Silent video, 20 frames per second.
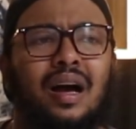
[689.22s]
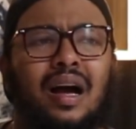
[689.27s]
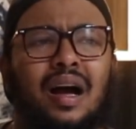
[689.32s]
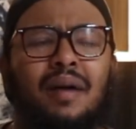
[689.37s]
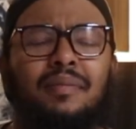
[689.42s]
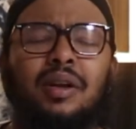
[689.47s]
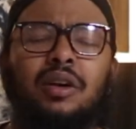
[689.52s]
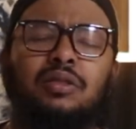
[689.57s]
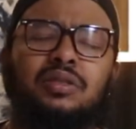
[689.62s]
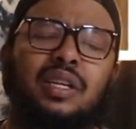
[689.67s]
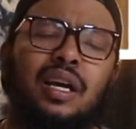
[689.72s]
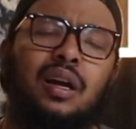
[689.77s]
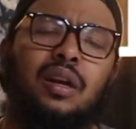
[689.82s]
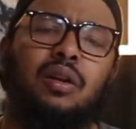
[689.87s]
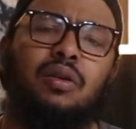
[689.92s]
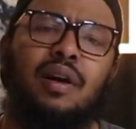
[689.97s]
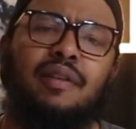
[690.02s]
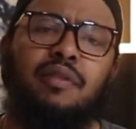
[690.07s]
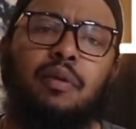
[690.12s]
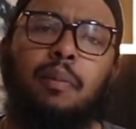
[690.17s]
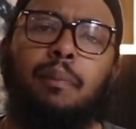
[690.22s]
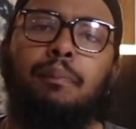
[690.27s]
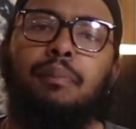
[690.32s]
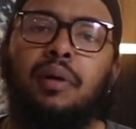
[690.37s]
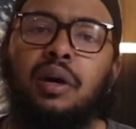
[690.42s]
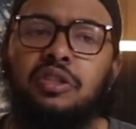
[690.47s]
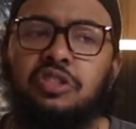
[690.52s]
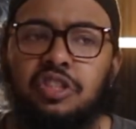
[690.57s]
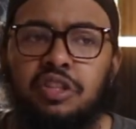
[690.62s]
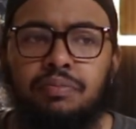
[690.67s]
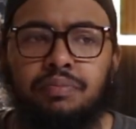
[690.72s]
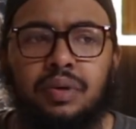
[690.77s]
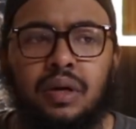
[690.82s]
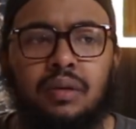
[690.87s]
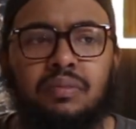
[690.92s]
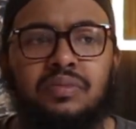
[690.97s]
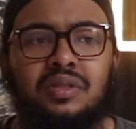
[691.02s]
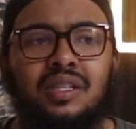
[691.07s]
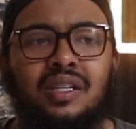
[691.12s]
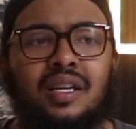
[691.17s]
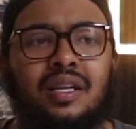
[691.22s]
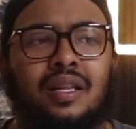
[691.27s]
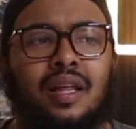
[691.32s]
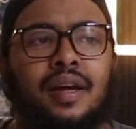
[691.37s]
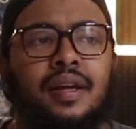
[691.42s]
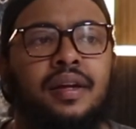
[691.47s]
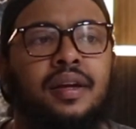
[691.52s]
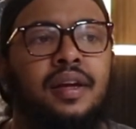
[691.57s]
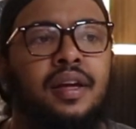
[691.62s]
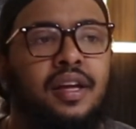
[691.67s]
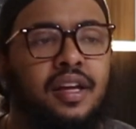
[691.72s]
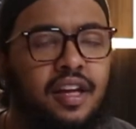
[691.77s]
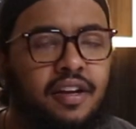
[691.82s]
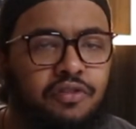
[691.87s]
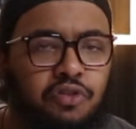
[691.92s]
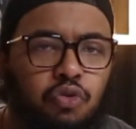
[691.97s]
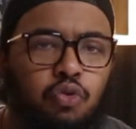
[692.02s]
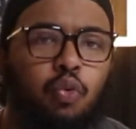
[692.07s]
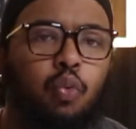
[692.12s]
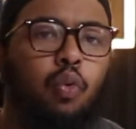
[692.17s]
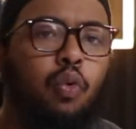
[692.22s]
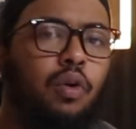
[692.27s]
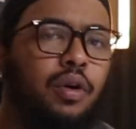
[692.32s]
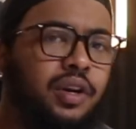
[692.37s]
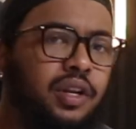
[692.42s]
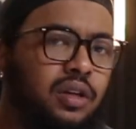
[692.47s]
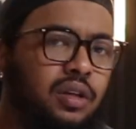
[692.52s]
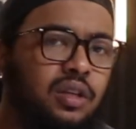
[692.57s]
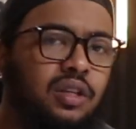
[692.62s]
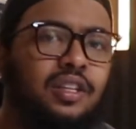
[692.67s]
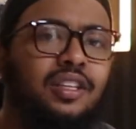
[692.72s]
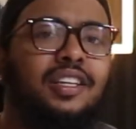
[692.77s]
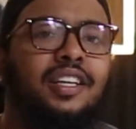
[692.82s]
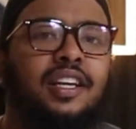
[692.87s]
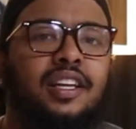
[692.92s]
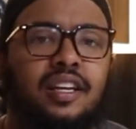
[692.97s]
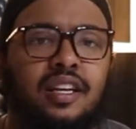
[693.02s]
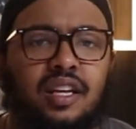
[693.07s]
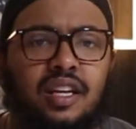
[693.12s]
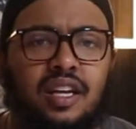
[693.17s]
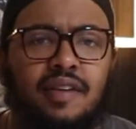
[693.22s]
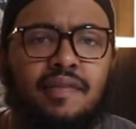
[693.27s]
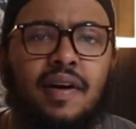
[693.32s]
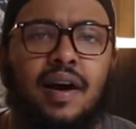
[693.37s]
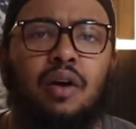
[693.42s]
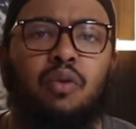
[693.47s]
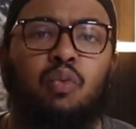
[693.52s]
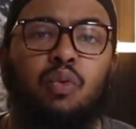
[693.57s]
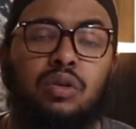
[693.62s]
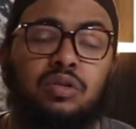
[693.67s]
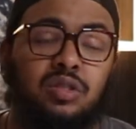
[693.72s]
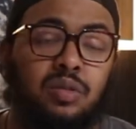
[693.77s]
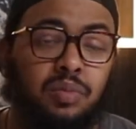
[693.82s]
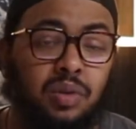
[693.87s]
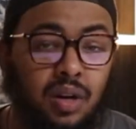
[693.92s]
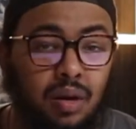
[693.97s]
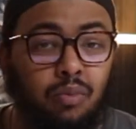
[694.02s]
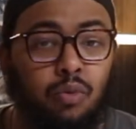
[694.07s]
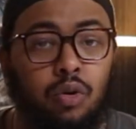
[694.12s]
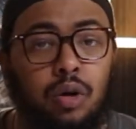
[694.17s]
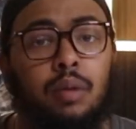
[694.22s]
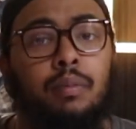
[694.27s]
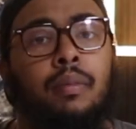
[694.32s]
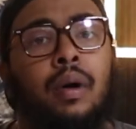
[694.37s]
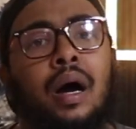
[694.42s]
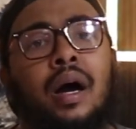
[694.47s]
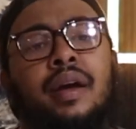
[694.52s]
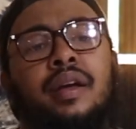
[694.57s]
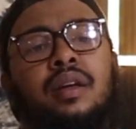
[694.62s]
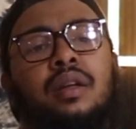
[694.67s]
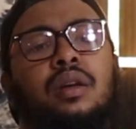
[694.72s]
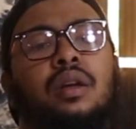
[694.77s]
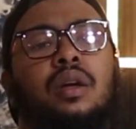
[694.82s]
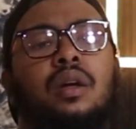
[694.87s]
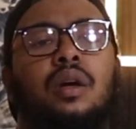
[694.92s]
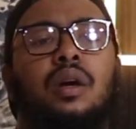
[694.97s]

I'm not gonna say I don't have a budget, but I'm saying, like, if you want it, get it. If I want something, I'm gonna buy it.